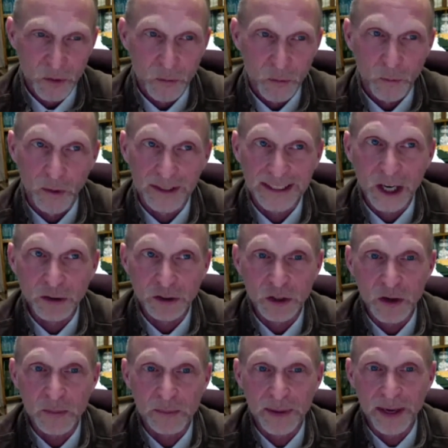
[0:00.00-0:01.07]
worked out
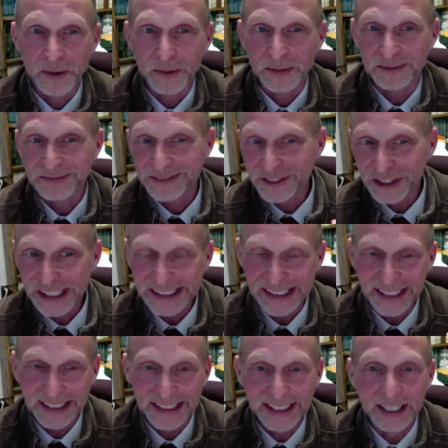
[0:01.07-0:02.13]
to about just a
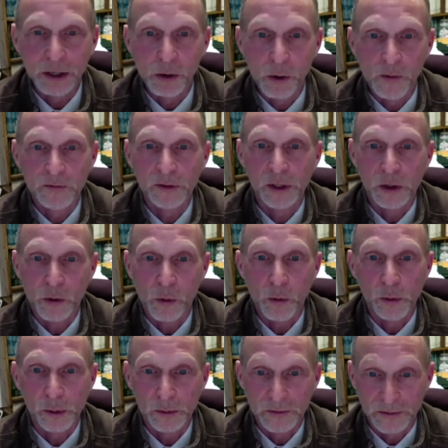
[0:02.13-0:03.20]
little over a
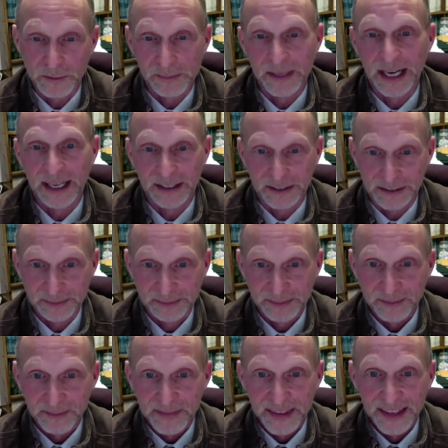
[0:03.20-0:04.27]
quarter of a mile.
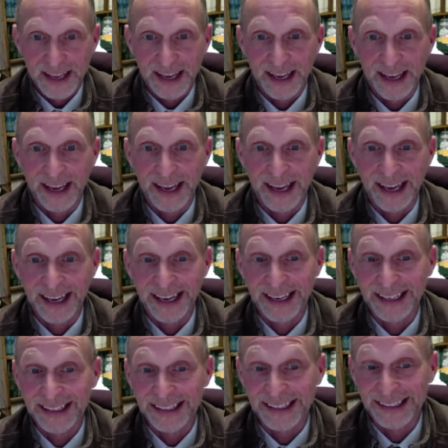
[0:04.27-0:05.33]

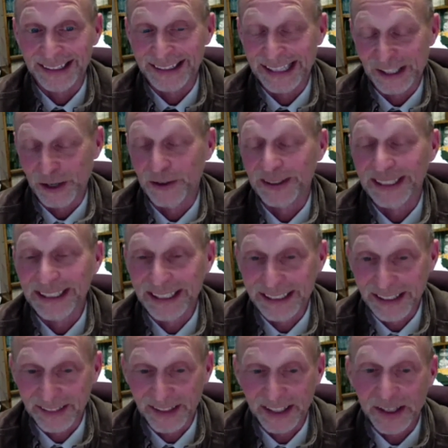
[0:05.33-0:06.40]
And that's hardly
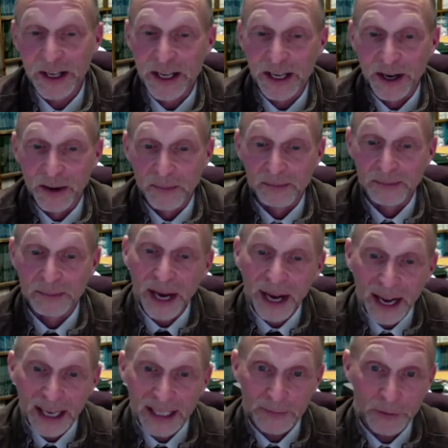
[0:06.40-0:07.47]
anything.
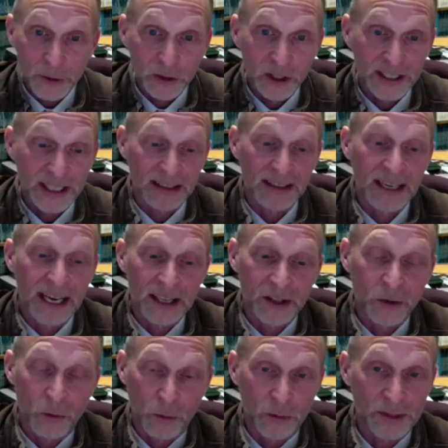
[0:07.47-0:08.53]
But if you look at a lot of
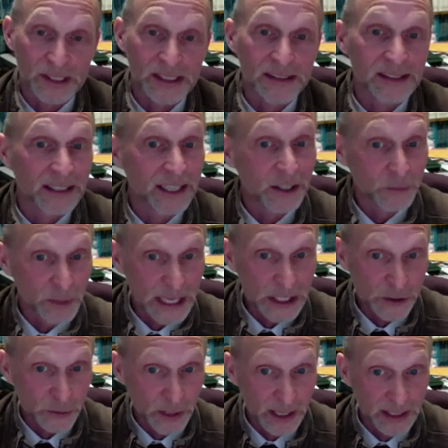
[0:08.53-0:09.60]
the horses in race
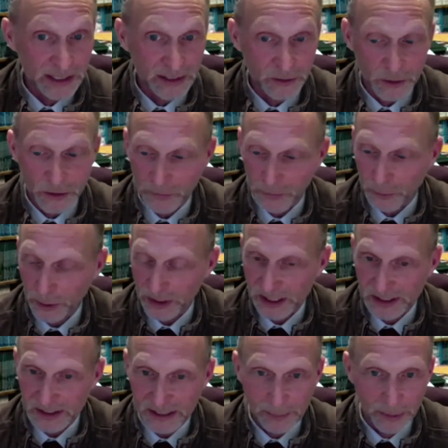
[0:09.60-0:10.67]
training in those first
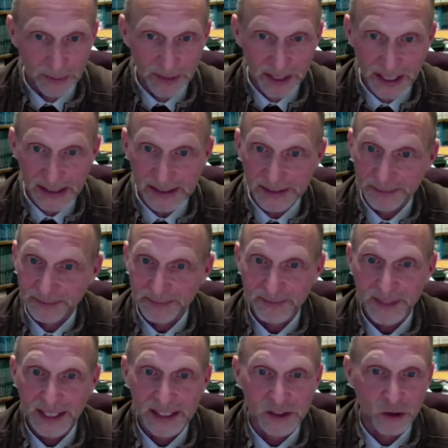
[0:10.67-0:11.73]
couple months,
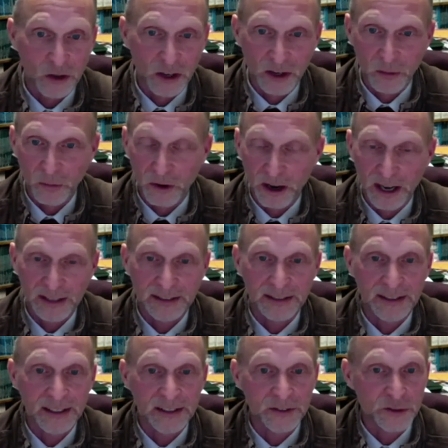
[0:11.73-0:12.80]
it's all
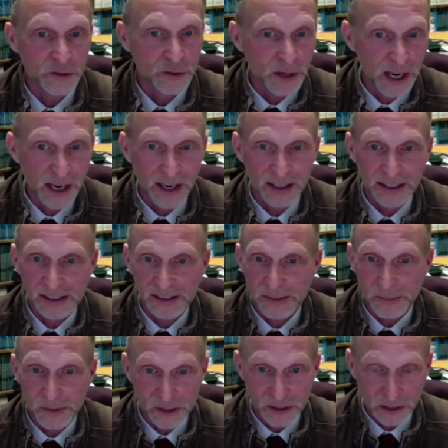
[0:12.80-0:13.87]
walking, trotting,
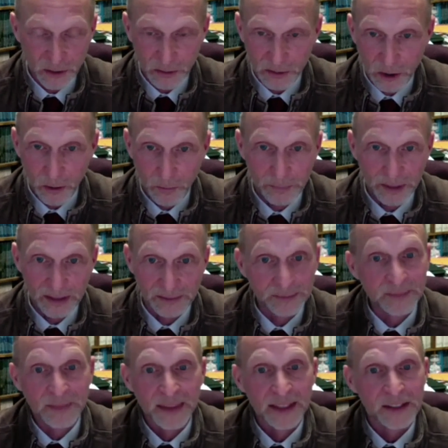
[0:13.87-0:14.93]
some slow loping,
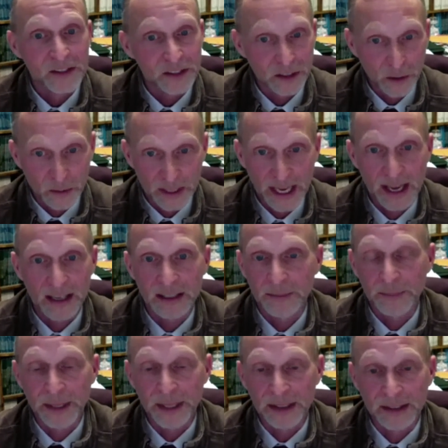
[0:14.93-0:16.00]
slow
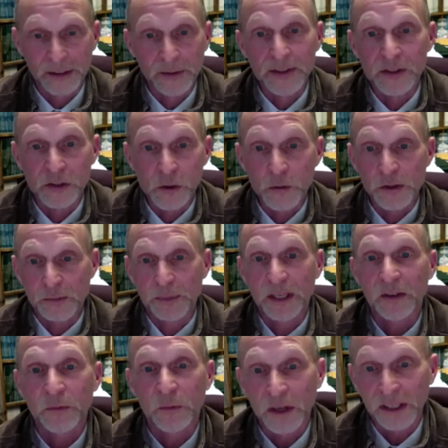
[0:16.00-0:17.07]
galloping. There is no
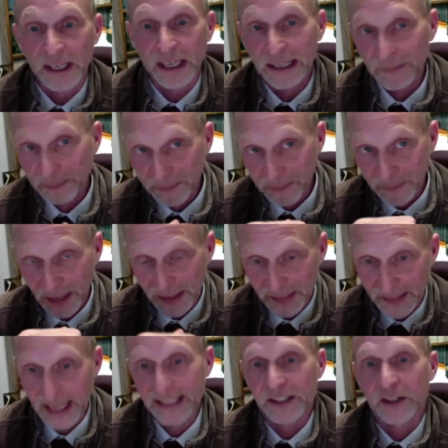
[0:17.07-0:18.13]
speed work.
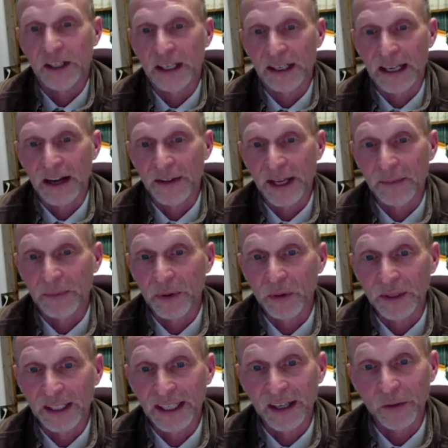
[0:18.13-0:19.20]
And that's going to allow that bone
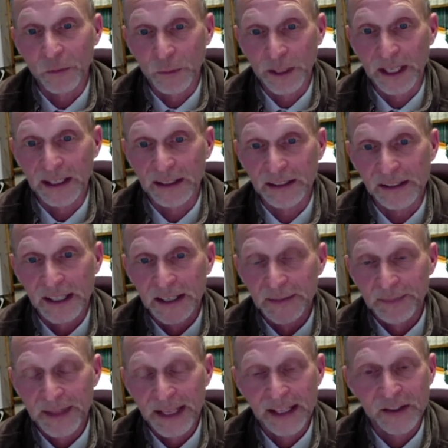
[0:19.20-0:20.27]
to get weak.
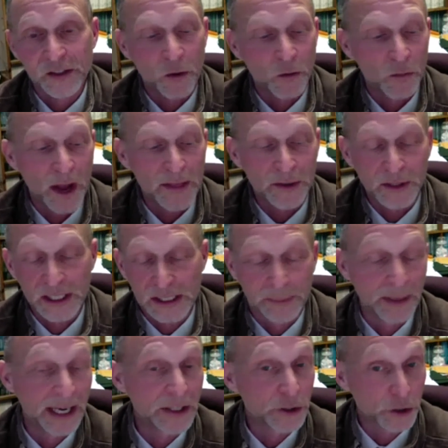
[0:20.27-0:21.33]
And so whether it's
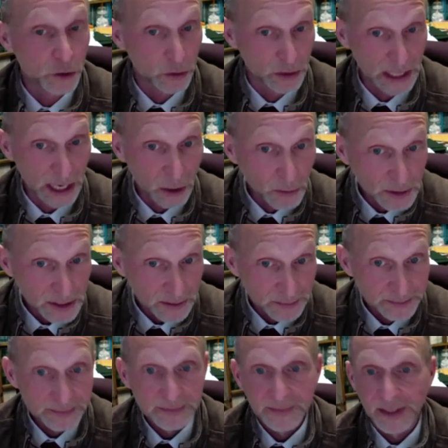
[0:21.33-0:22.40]
by turnout,
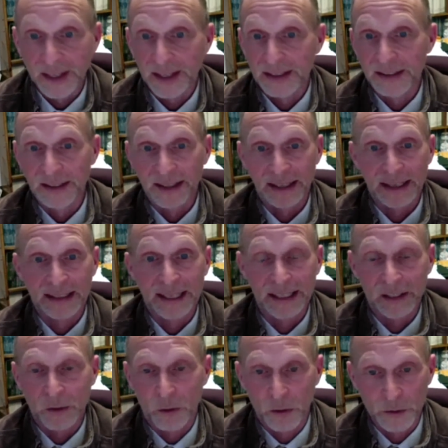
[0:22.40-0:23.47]
letting
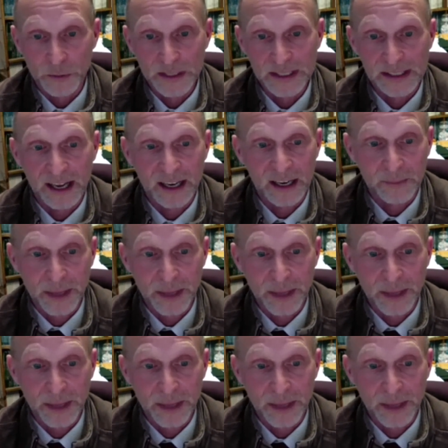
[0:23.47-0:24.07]
a horse reside on